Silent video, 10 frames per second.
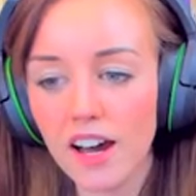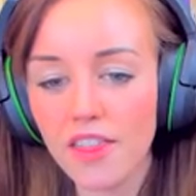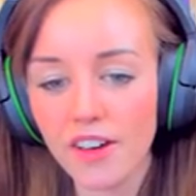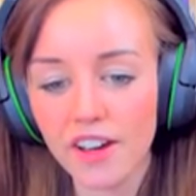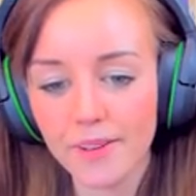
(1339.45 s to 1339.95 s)

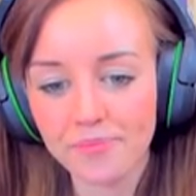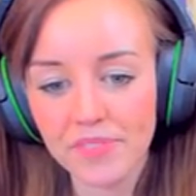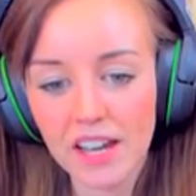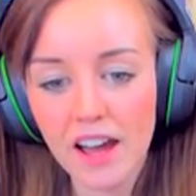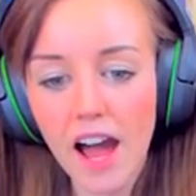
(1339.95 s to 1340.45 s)
either.
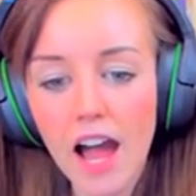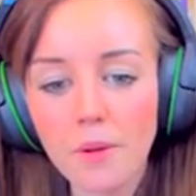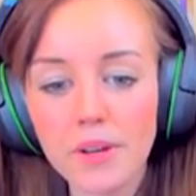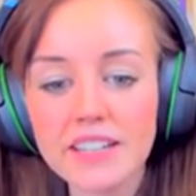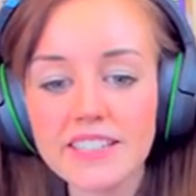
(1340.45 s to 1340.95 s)

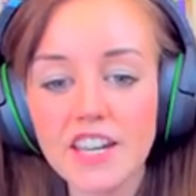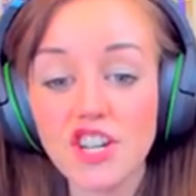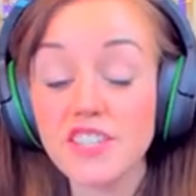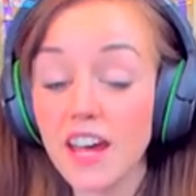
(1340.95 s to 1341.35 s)
I'm gonna say she's